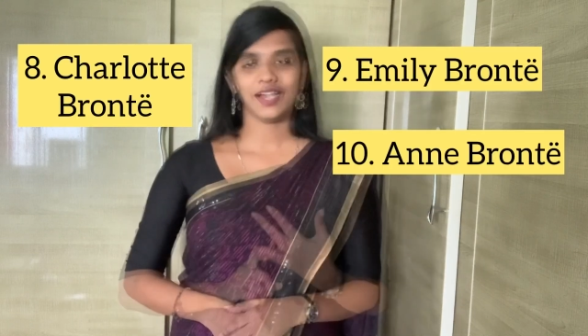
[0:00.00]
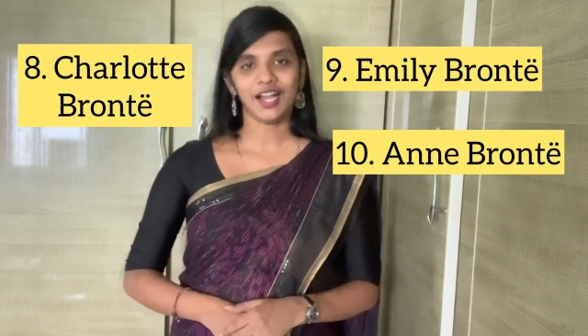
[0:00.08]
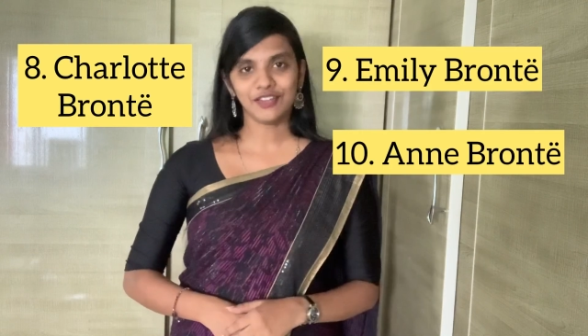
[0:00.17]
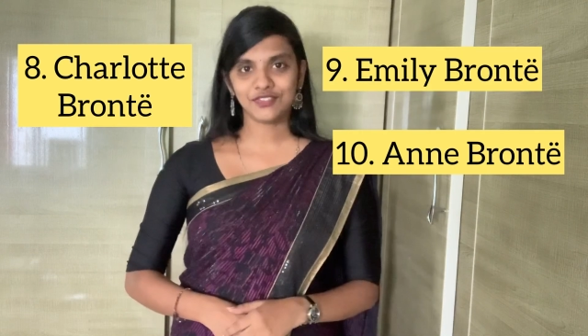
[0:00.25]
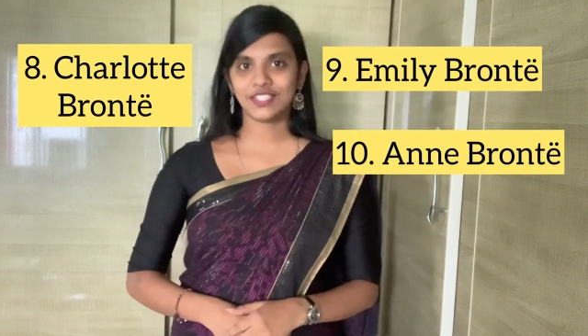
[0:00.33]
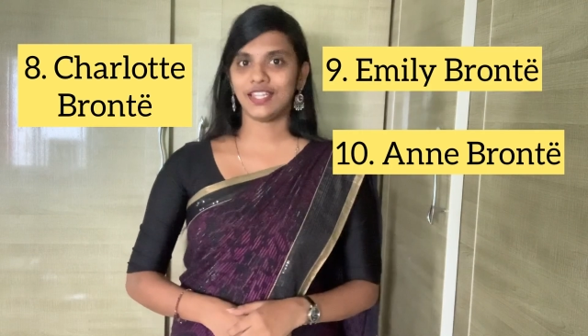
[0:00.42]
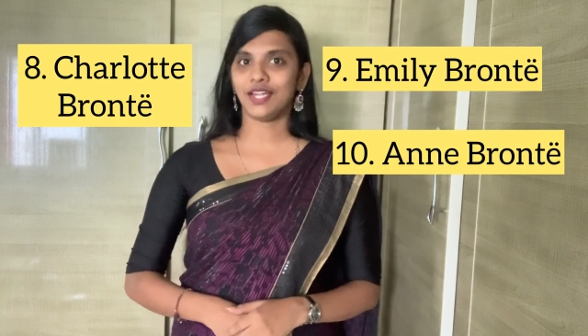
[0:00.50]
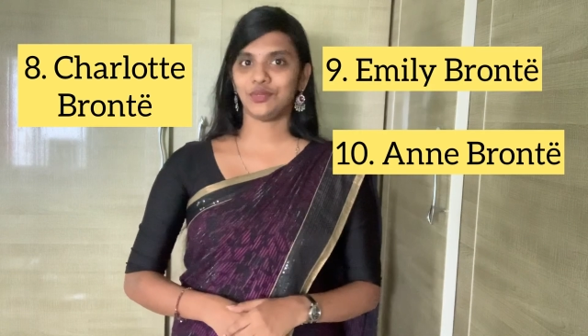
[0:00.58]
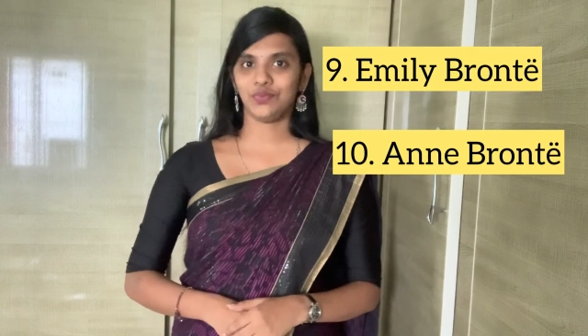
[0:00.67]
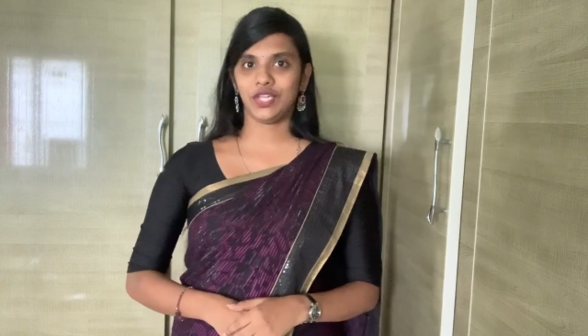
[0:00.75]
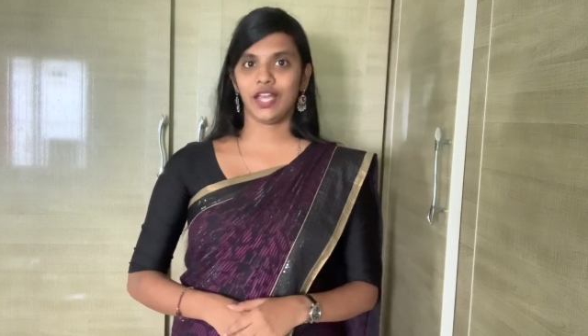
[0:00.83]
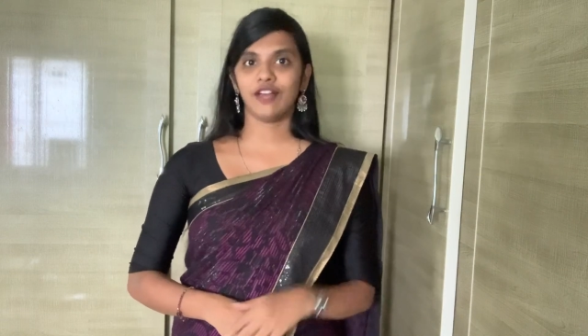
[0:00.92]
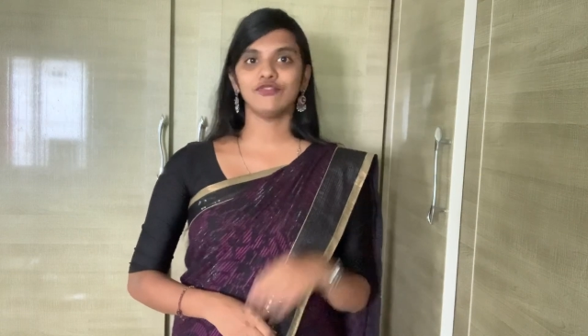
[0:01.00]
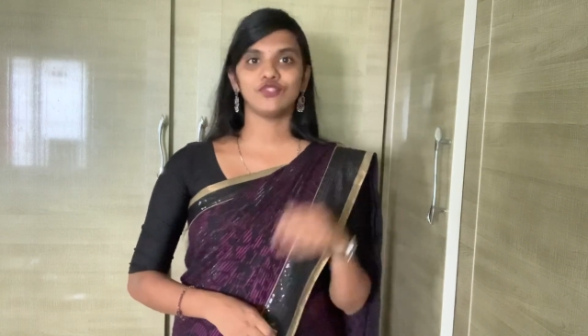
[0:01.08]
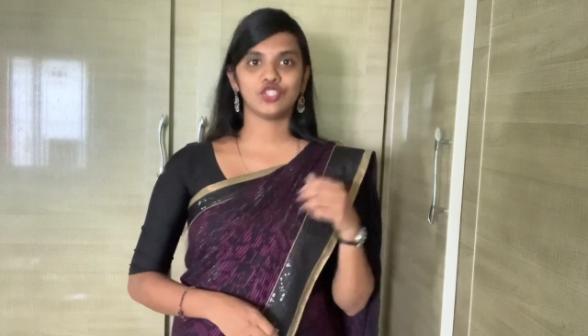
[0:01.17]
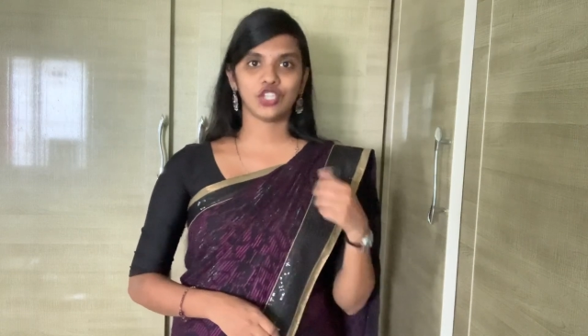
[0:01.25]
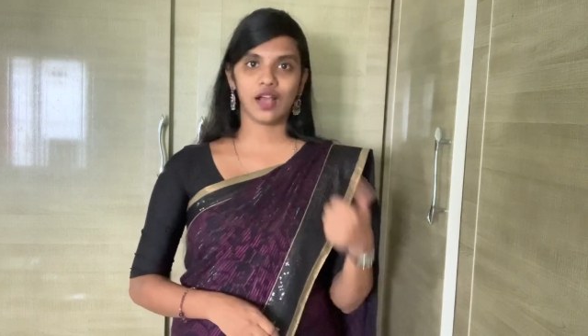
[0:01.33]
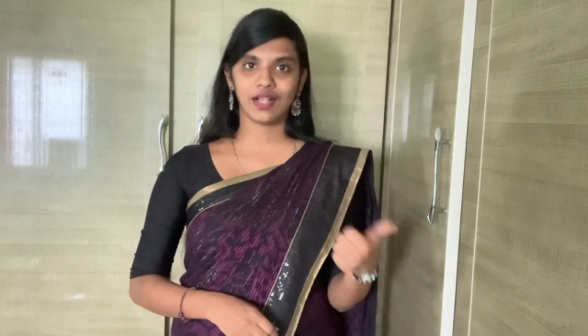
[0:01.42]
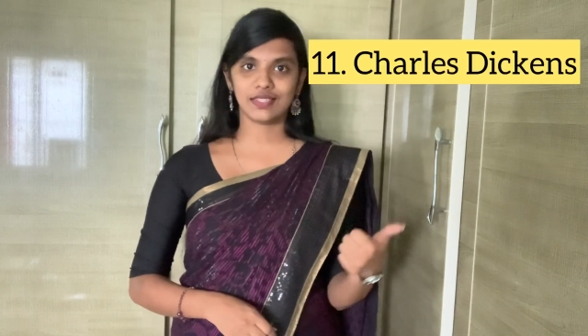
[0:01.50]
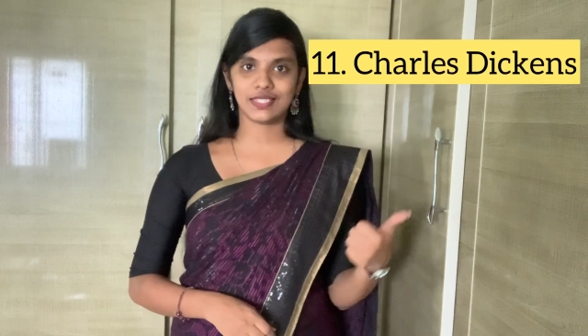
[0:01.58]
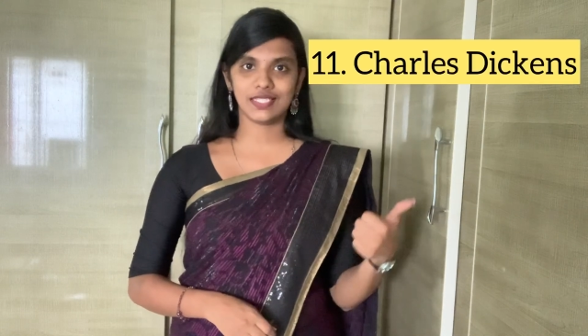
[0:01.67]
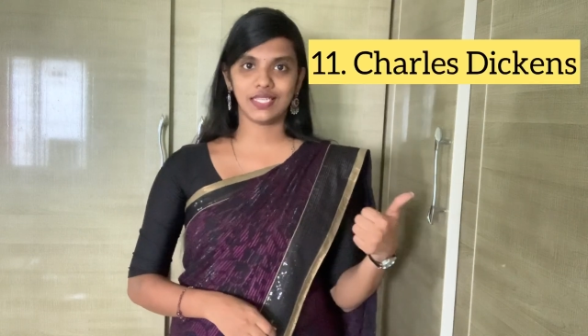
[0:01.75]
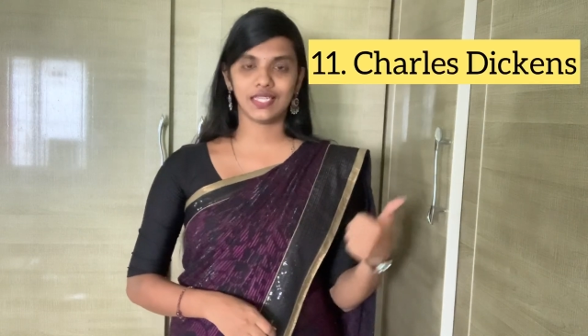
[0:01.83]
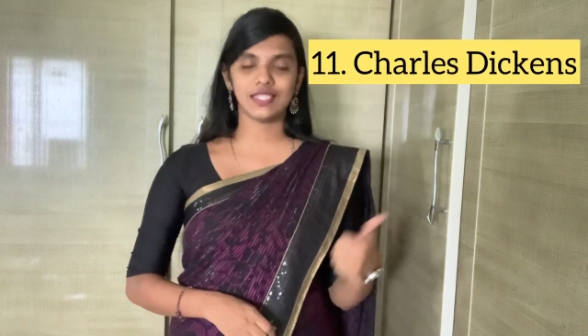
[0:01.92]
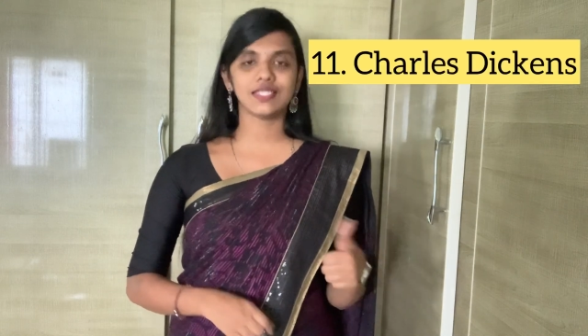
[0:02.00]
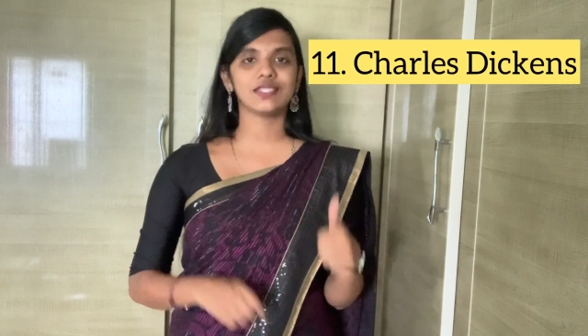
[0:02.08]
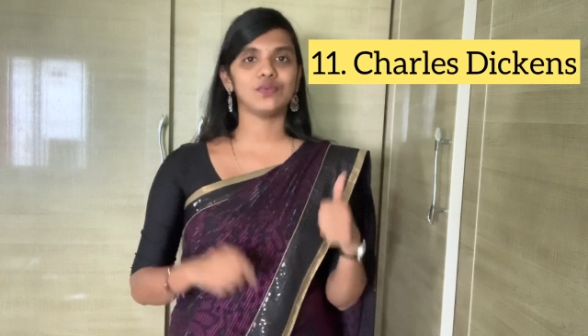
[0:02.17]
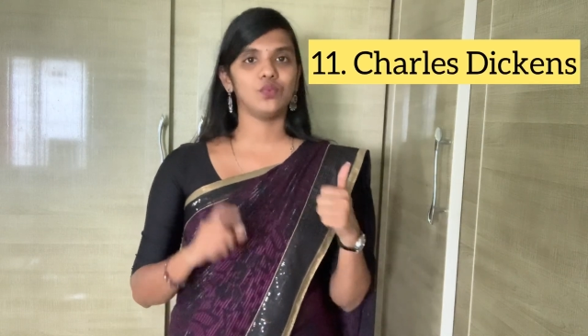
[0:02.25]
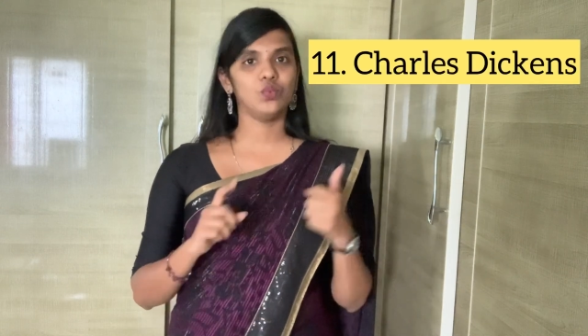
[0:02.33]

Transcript: After that, we have Charles Dickens,